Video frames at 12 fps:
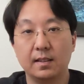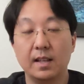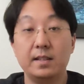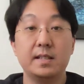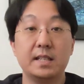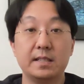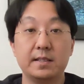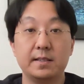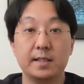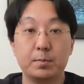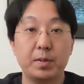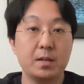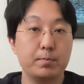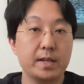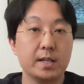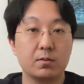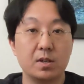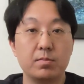And yet, despite
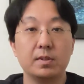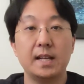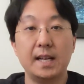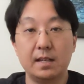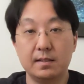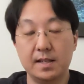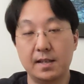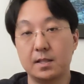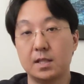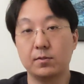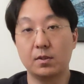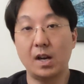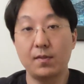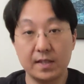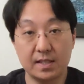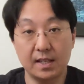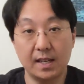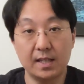being crippled outcast of a
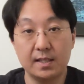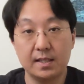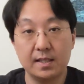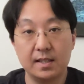graphics card,